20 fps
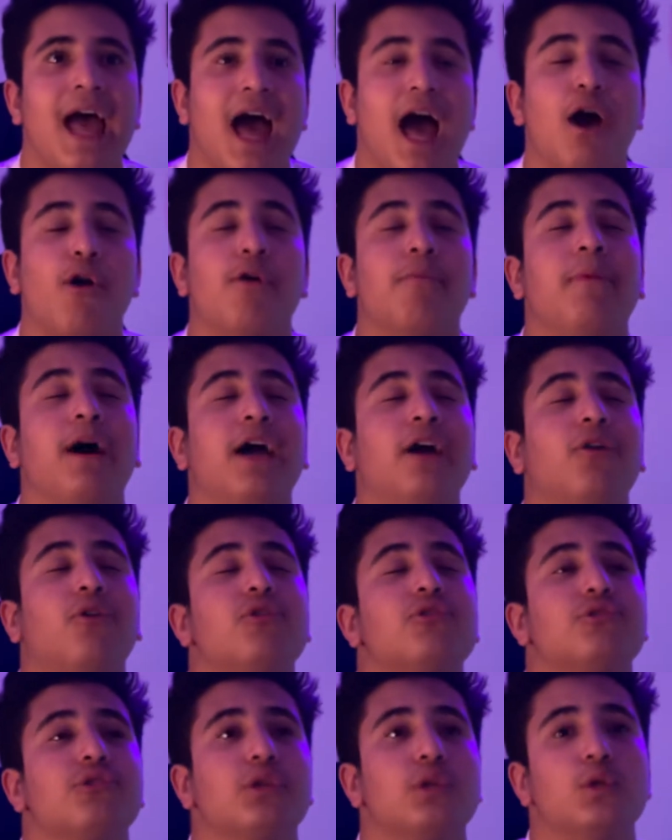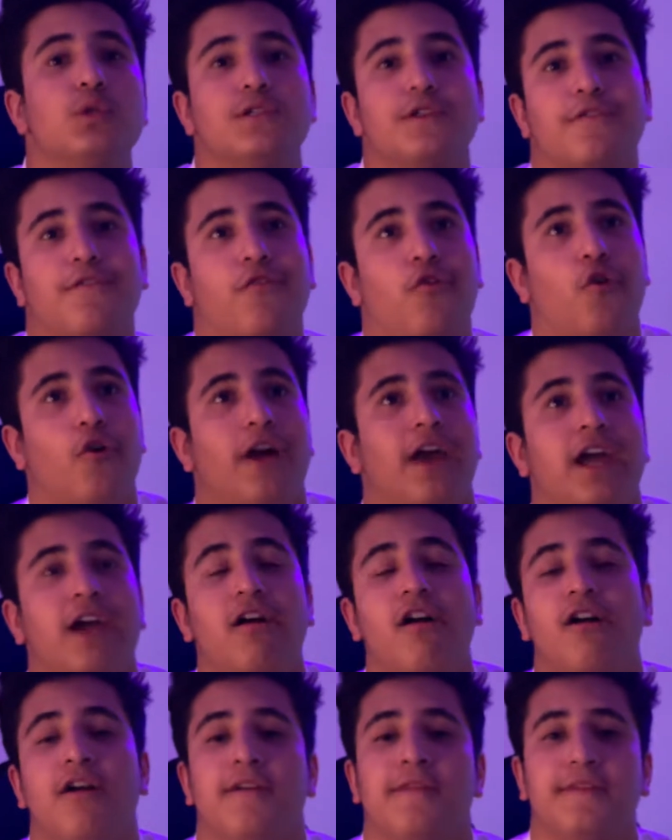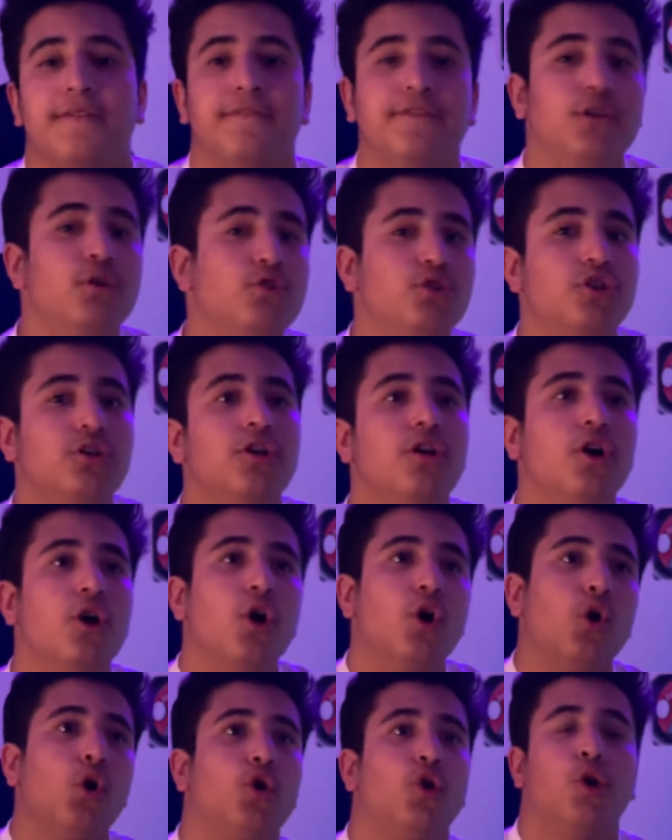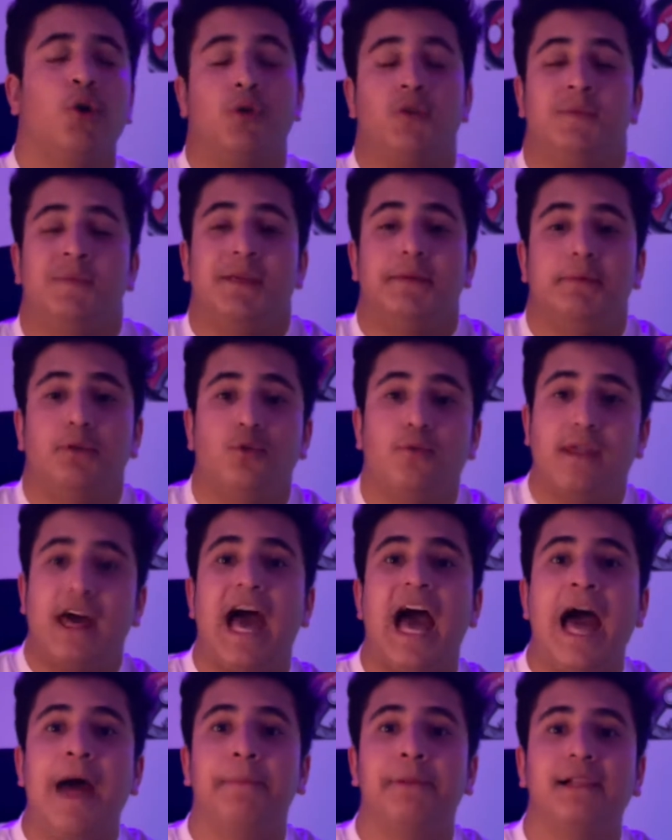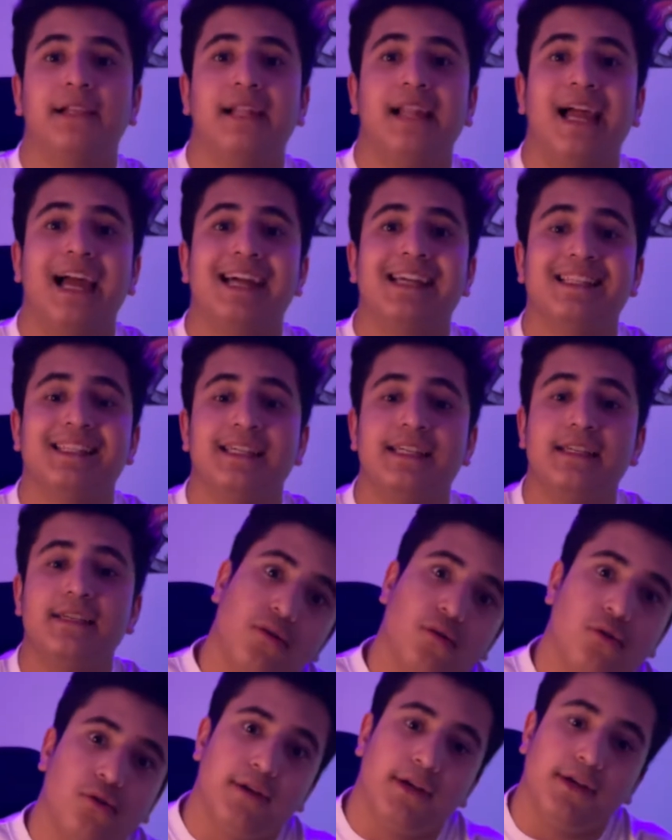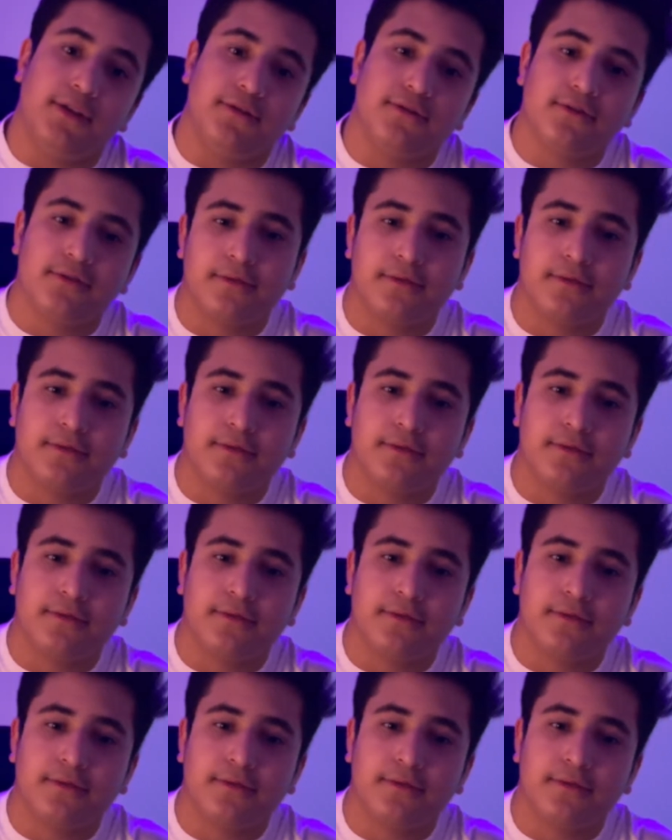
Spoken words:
And we might also use it for AR in the future. Who knows, maybe with Apple glasses, who knows.